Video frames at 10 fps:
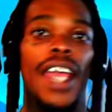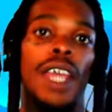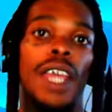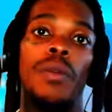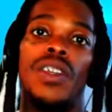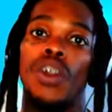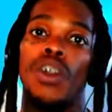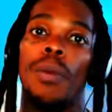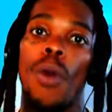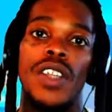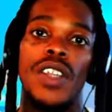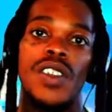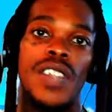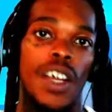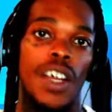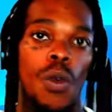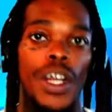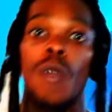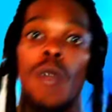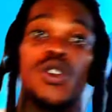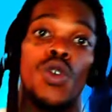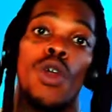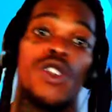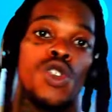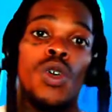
emptying your opponent's deck when it comes to War Soul.